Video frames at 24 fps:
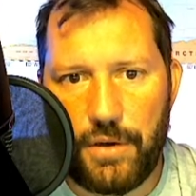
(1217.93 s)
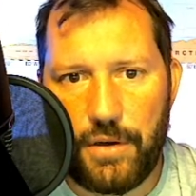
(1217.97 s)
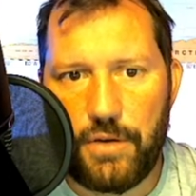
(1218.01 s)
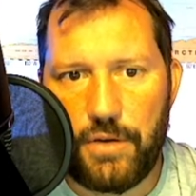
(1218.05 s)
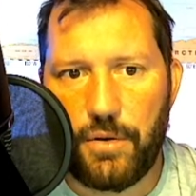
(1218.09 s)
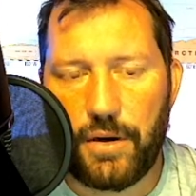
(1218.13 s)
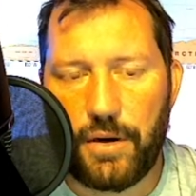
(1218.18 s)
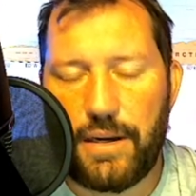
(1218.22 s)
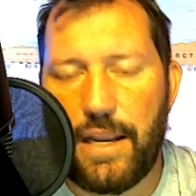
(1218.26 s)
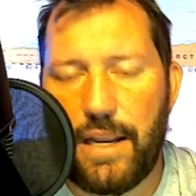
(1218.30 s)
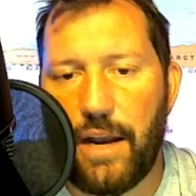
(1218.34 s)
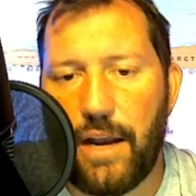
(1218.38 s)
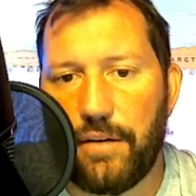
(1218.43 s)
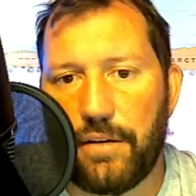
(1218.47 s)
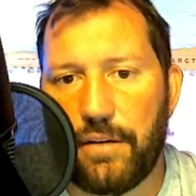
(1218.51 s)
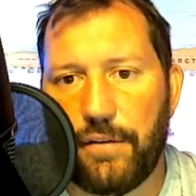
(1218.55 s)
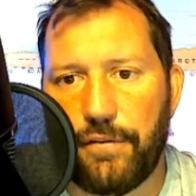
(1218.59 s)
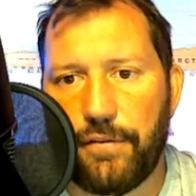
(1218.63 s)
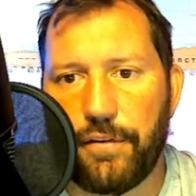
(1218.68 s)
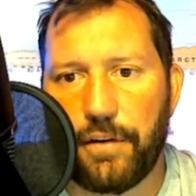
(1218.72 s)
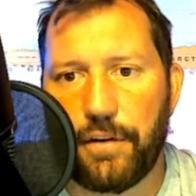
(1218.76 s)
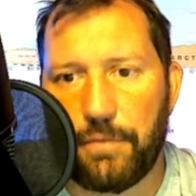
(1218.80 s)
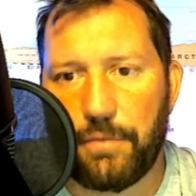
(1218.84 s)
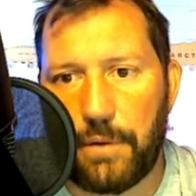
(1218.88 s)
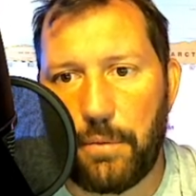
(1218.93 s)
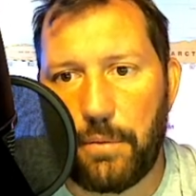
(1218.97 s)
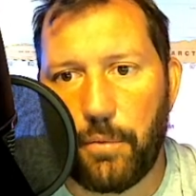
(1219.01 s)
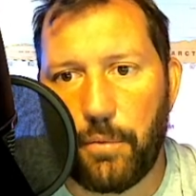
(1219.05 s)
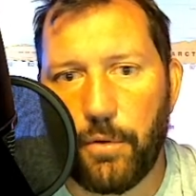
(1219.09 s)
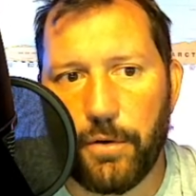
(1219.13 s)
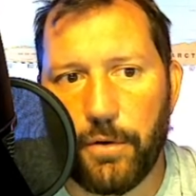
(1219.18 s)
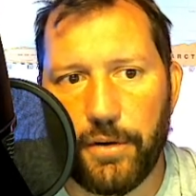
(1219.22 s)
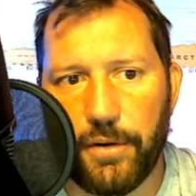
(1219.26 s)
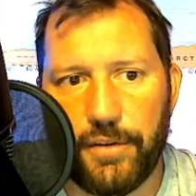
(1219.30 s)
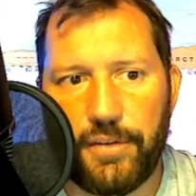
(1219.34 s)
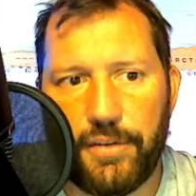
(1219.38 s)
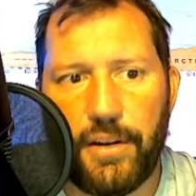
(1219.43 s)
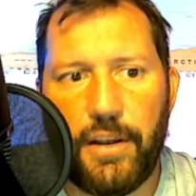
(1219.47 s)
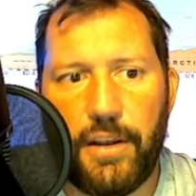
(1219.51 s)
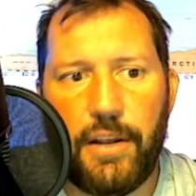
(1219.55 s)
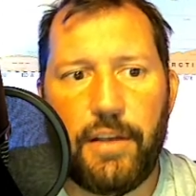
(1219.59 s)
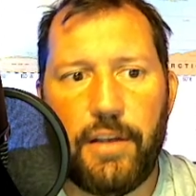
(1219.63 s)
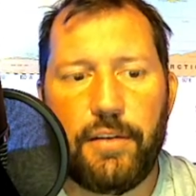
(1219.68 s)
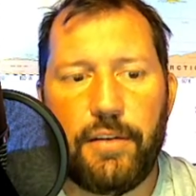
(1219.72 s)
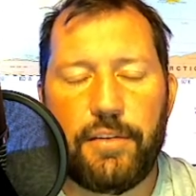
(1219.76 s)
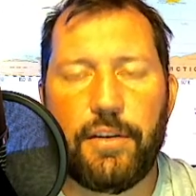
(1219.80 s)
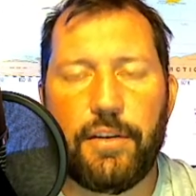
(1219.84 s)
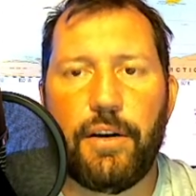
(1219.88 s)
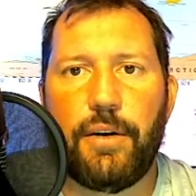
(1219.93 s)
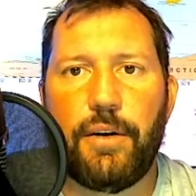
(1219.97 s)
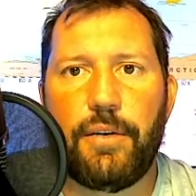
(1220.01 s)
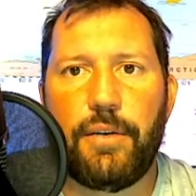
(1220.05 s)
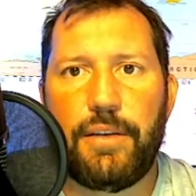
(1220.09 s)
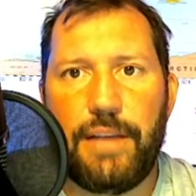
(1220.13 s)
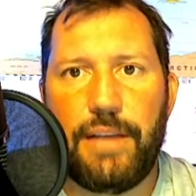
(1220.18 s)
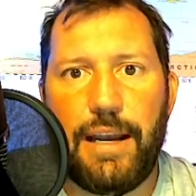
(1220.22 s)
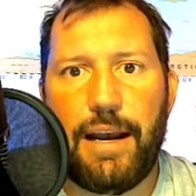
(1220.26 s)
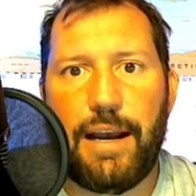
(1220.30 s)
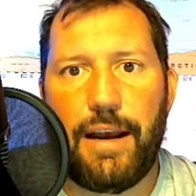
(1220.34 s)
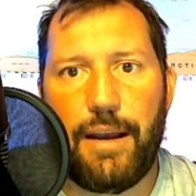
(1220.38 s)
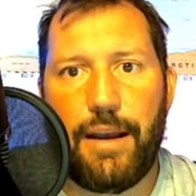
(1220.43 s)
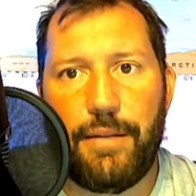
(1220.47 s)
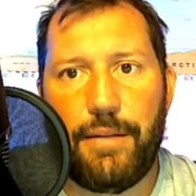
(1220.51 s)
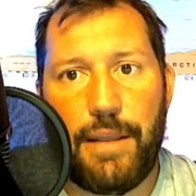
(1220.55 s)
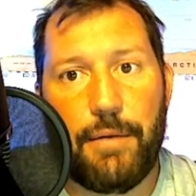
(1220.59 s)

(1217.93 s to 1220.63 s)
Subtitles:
you accounted for the rewards, so yeah,